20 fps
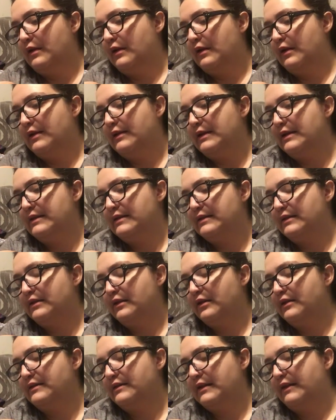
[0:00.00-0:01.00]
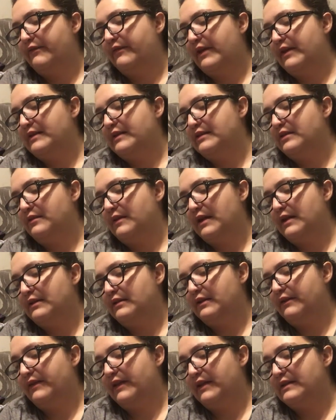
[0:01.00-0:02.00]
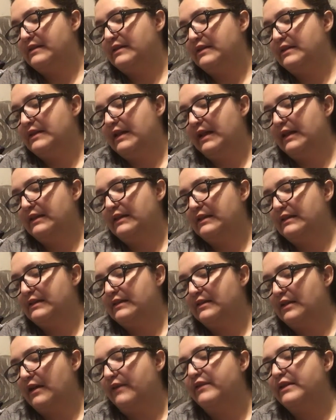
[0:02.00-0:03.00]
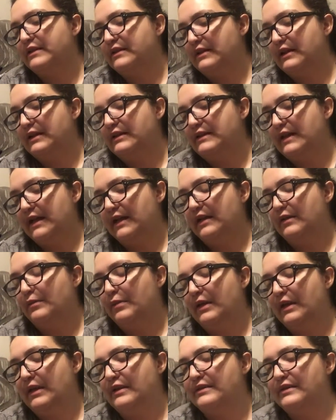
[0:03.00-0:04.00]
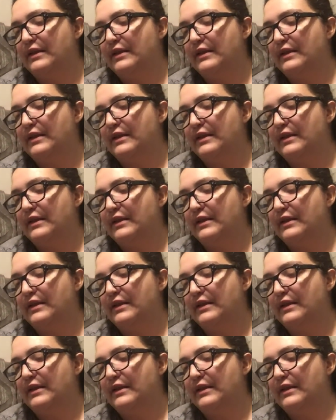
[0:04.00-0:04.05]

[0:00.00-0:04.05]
And this looks, if that's the date, this is obviously a dated piece.